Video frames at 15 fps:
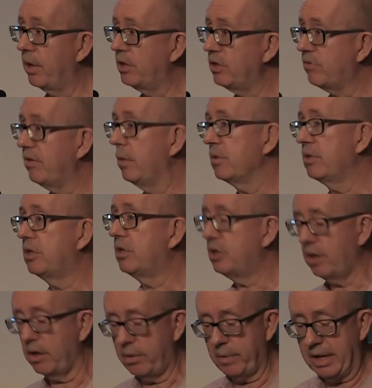but I just really wanted to
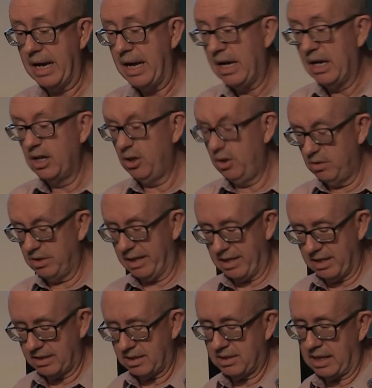show you it using
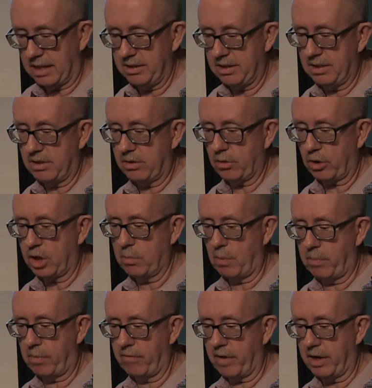it as a standard
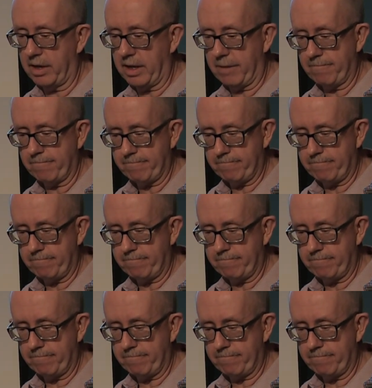document provider.